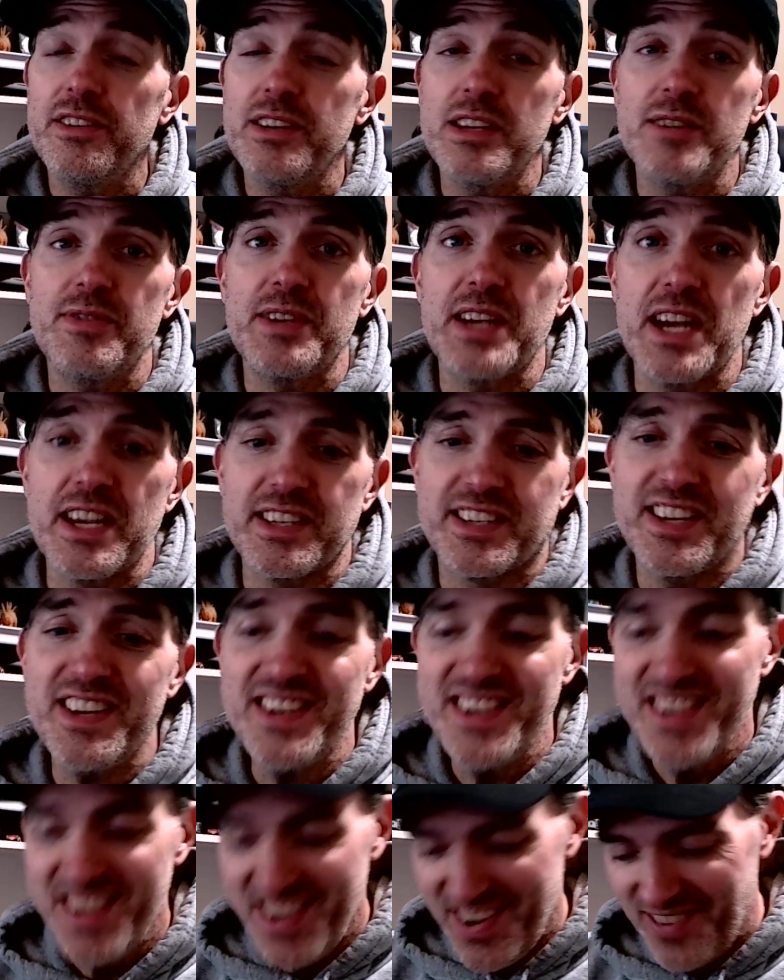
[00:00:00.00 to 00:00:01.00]
If you
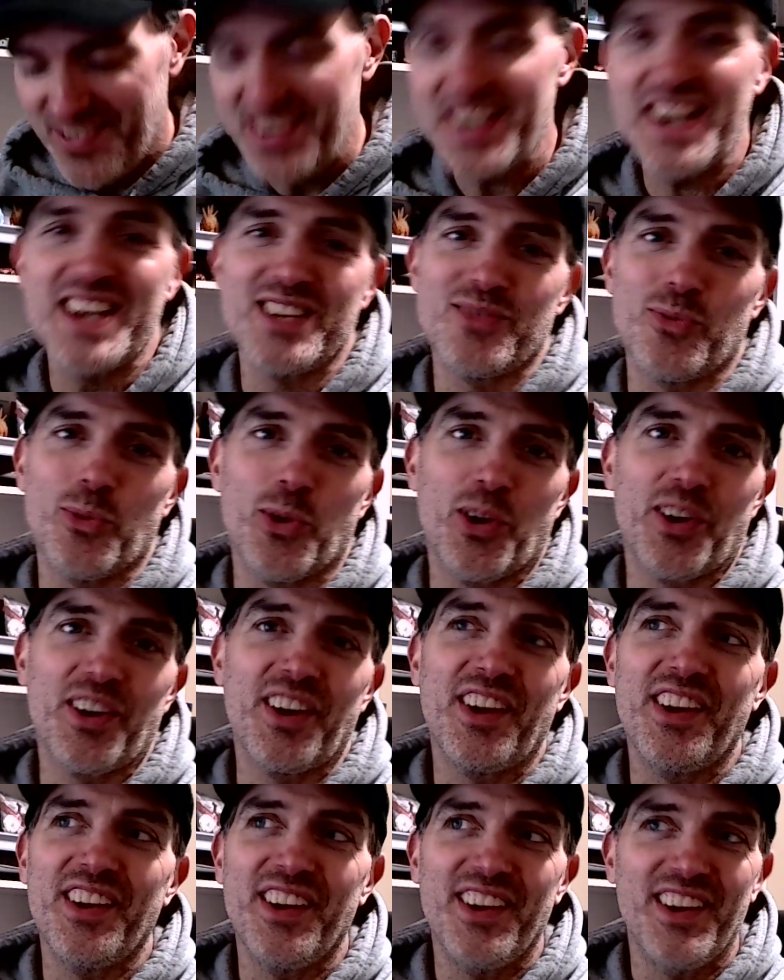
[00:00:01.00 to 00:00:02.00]
guys work,
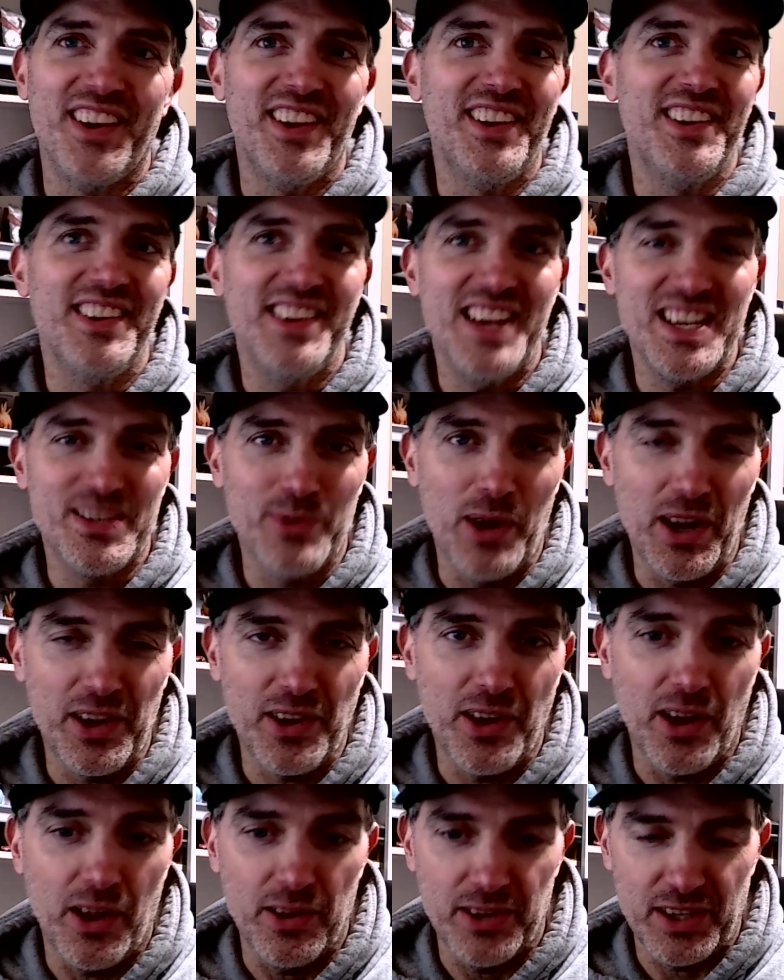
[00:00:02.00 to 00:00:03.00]
that's what I
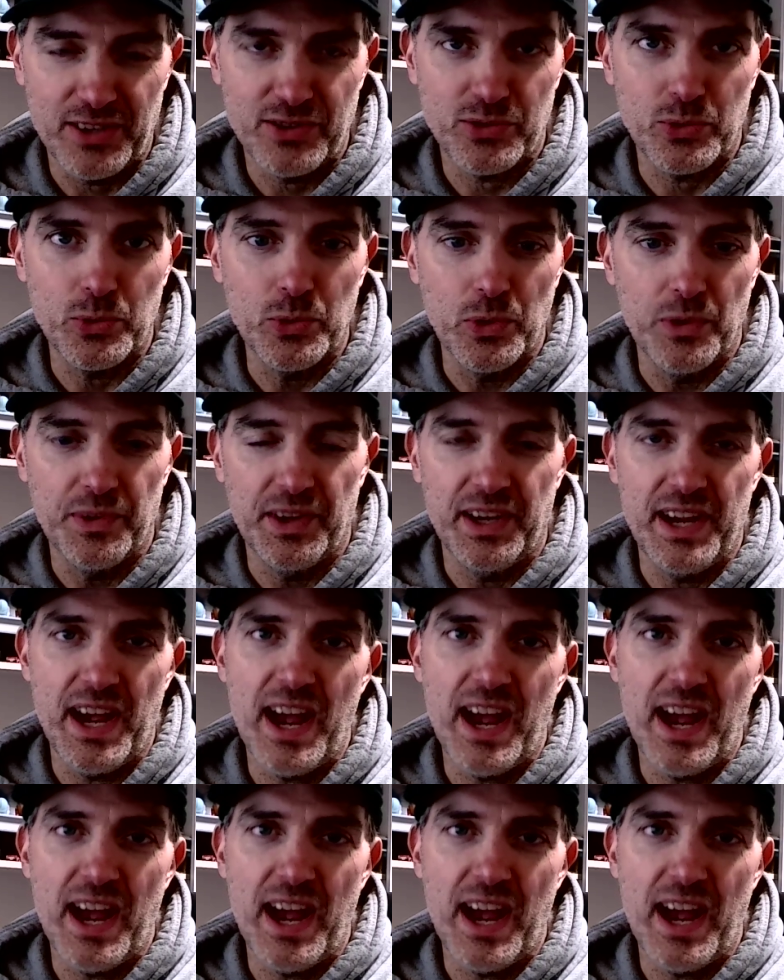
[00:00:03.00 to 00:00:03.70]
call like school night.